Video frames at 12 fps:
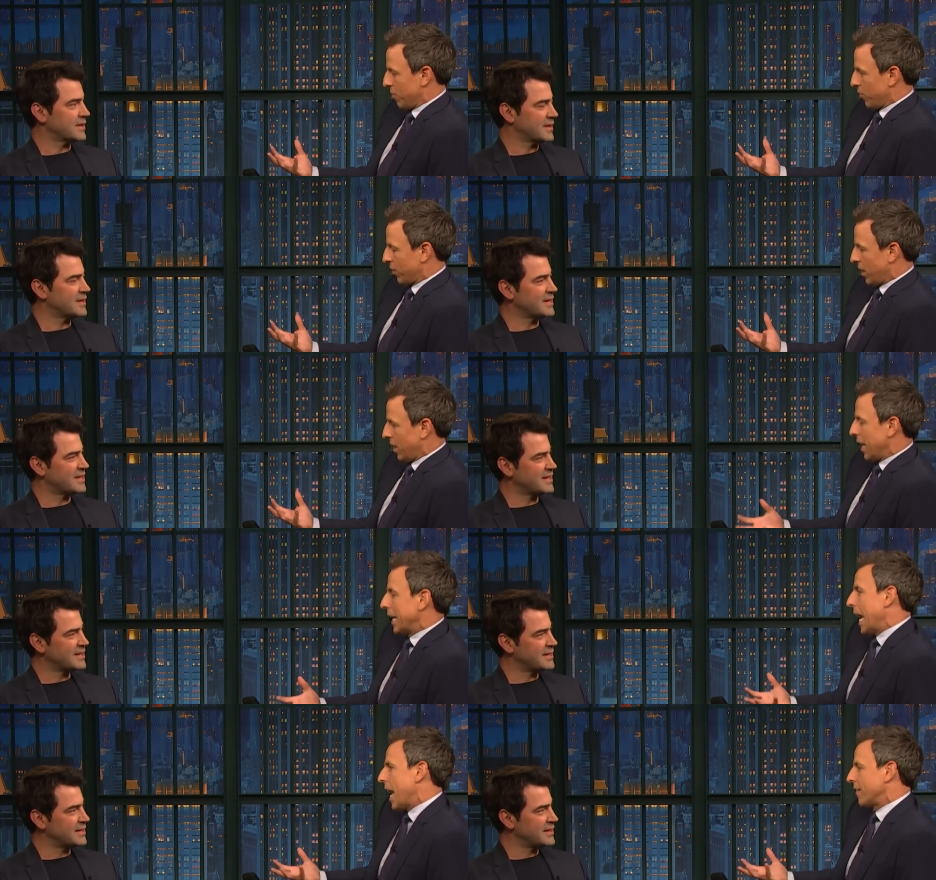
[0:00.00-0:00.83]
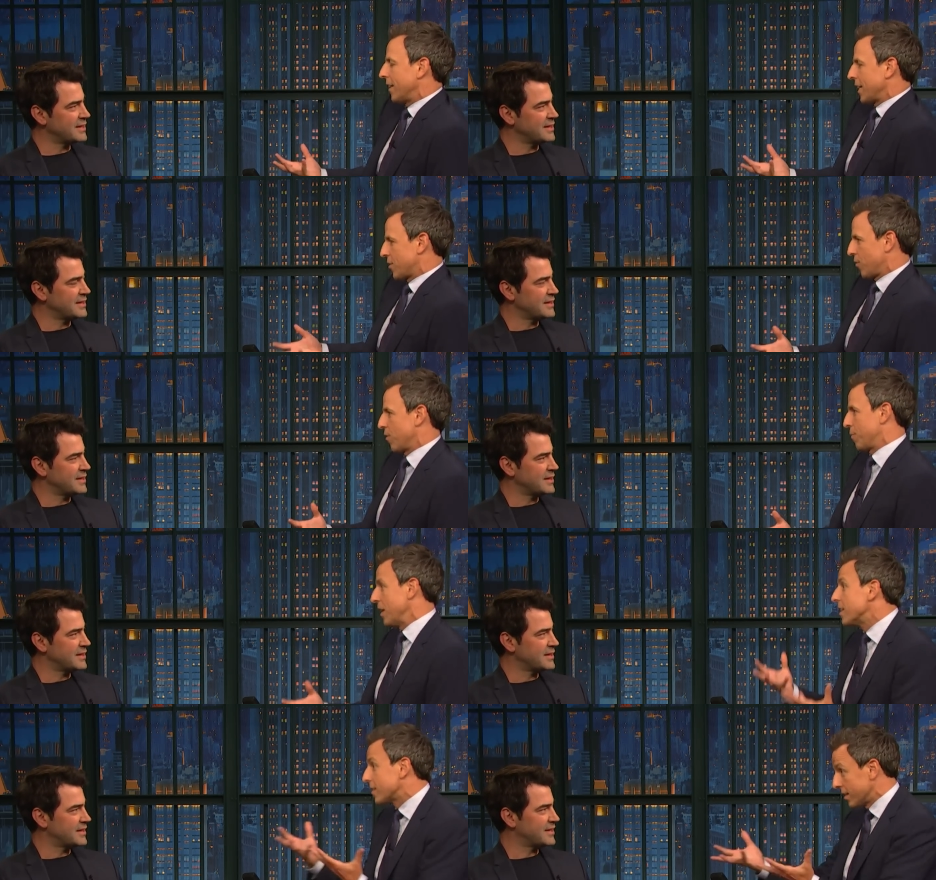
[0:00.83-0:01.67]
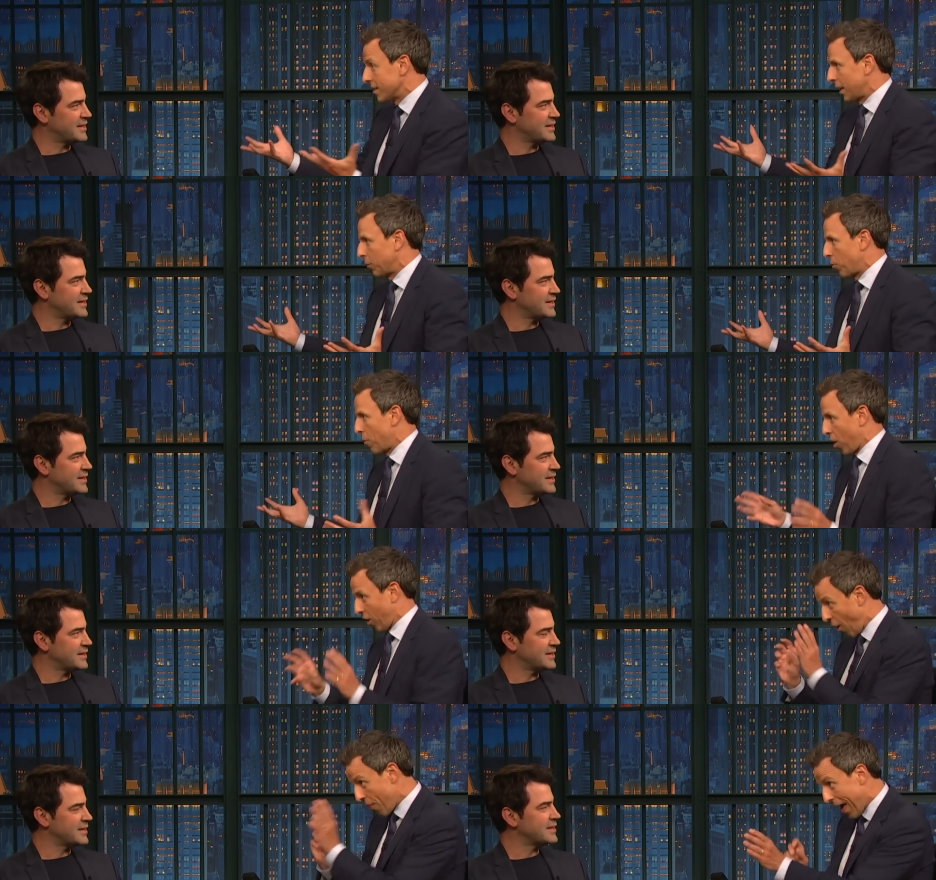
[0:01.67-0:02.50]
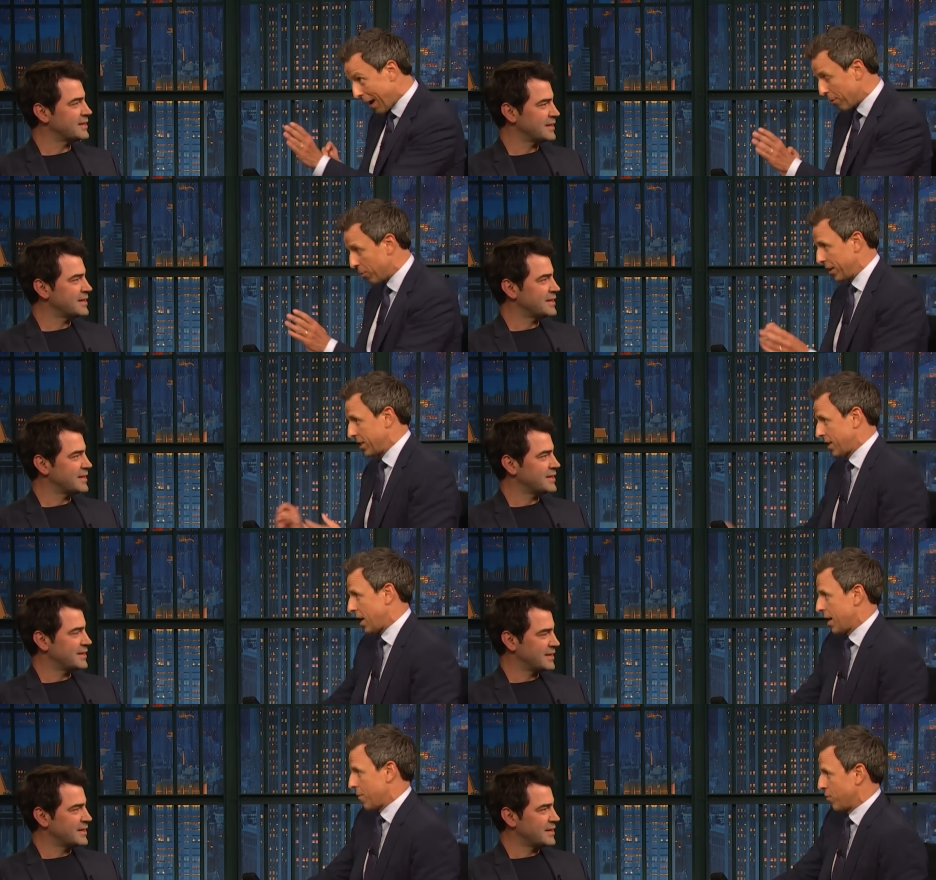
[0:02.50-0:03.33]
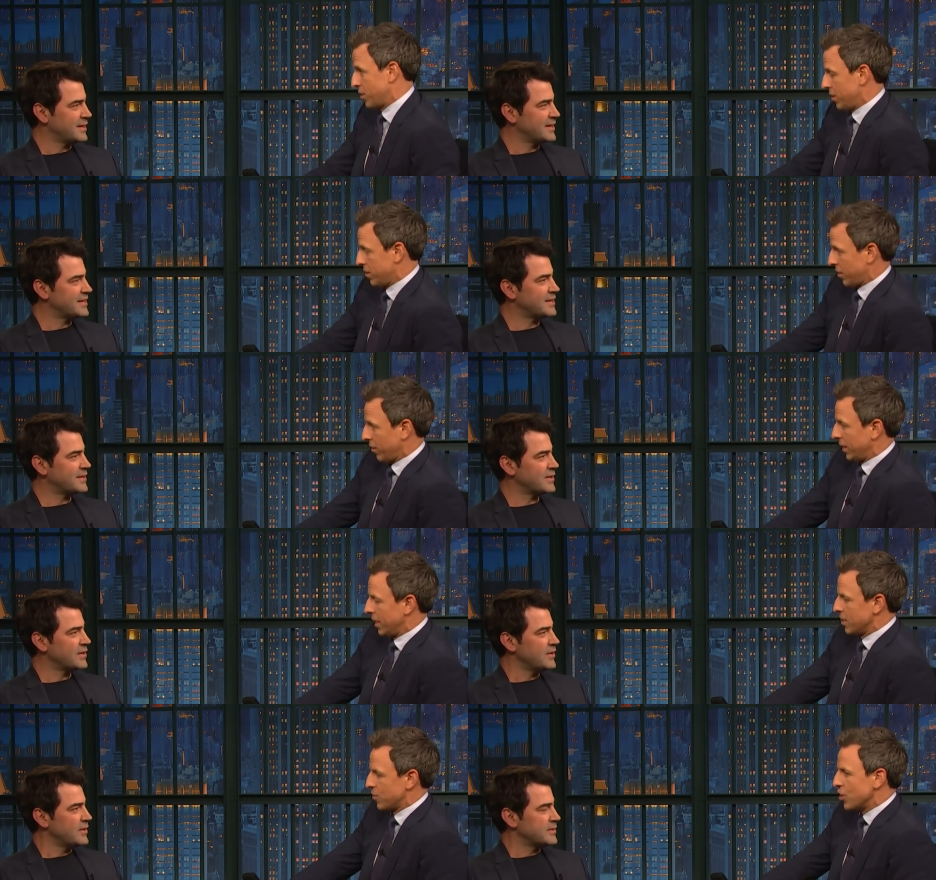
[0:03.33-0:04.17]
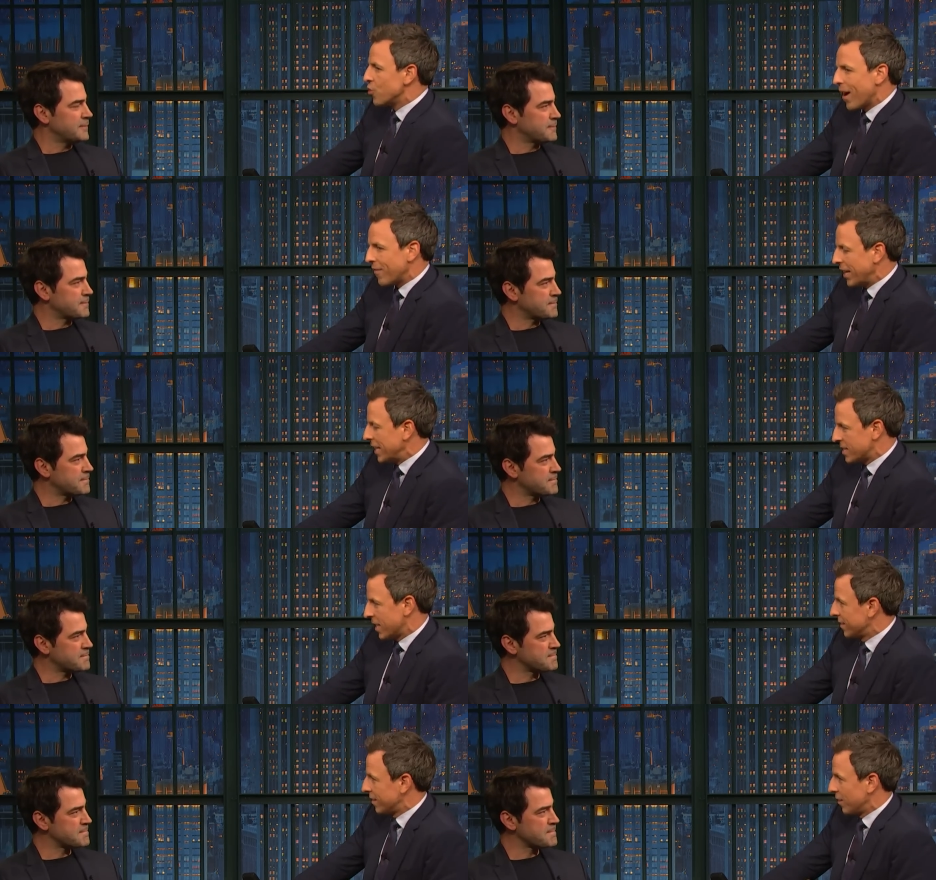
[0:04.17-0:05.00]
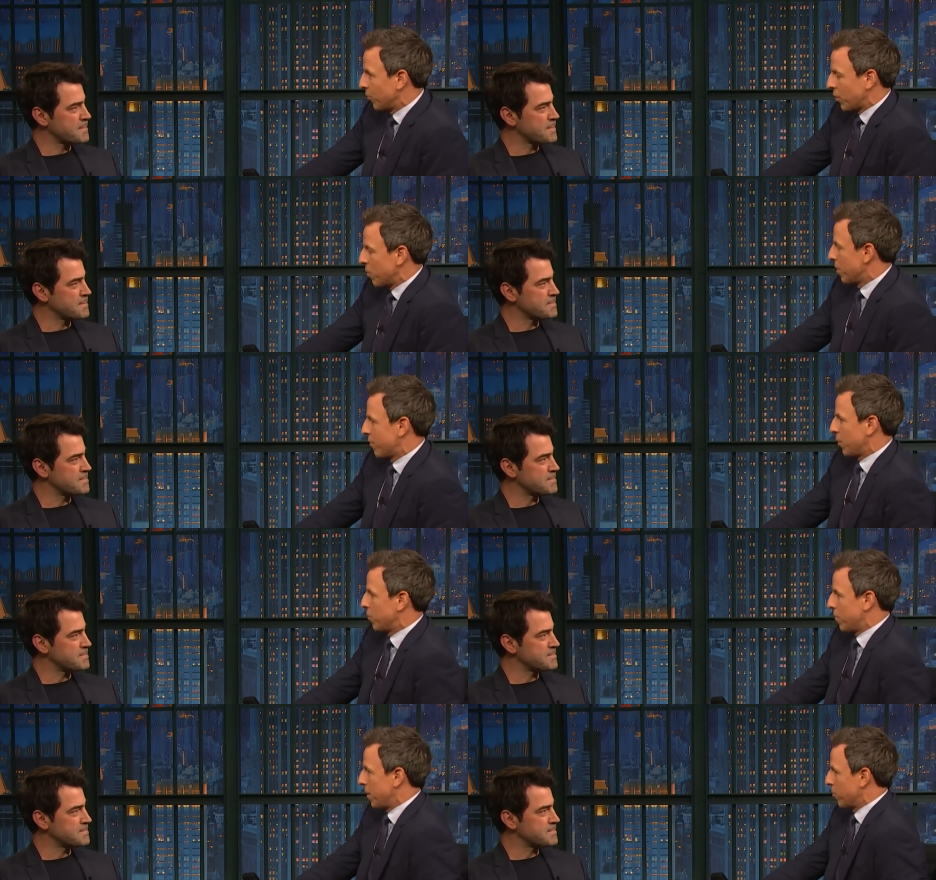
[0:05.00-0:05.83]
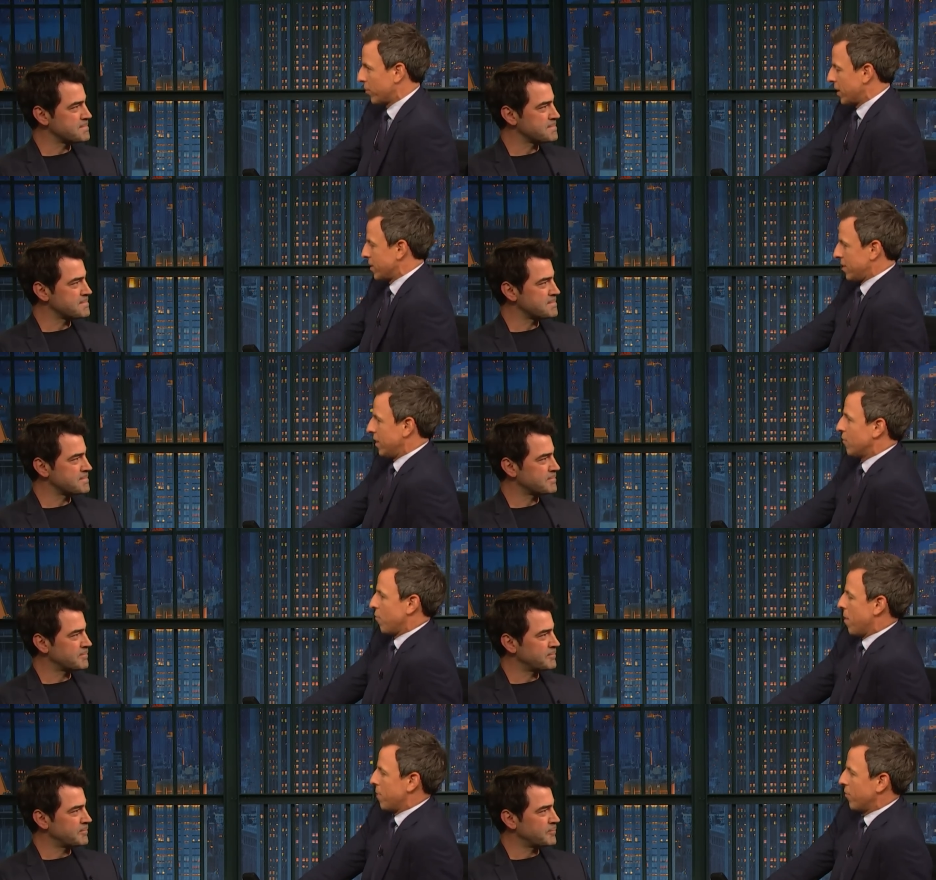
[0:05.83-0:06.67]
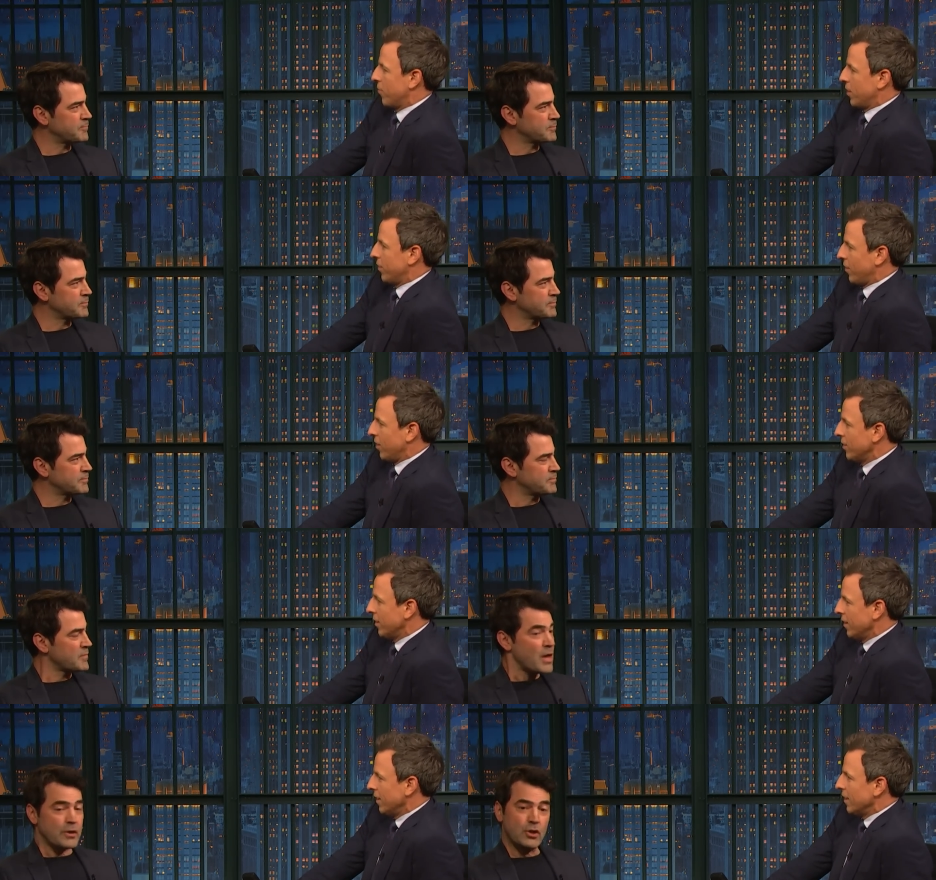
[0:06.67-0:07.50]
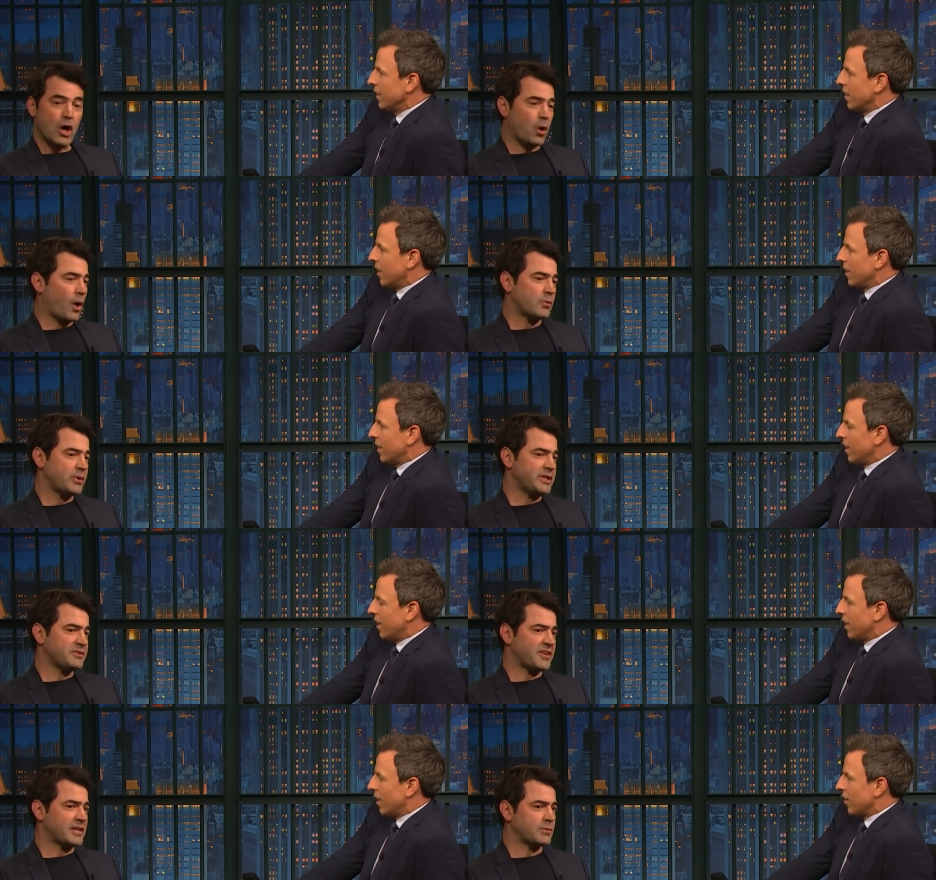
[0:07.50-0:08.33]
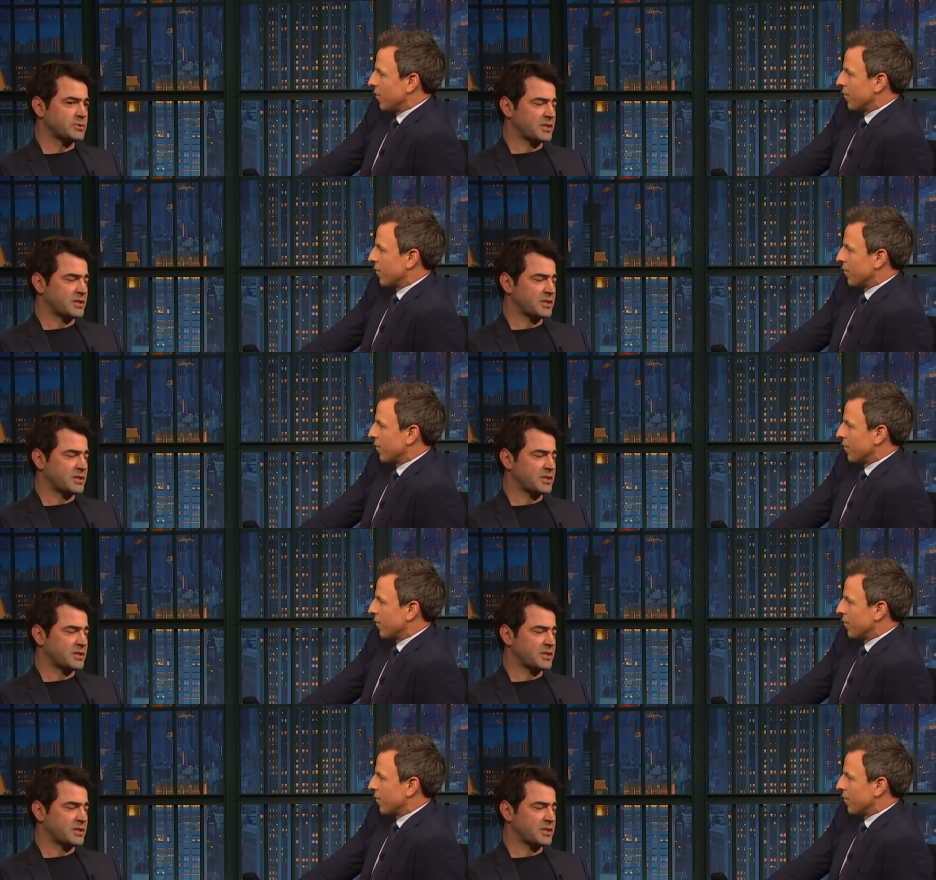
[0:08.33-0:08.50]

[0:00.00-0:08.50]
Speaker 1: was going to, again, like sort of be this indelible mark on that moment in time, which it certainly is. Did you have any sense that there was going to be a film that people were going to see and remember for this long?
Speaker 2: No, uh, we didn't think it was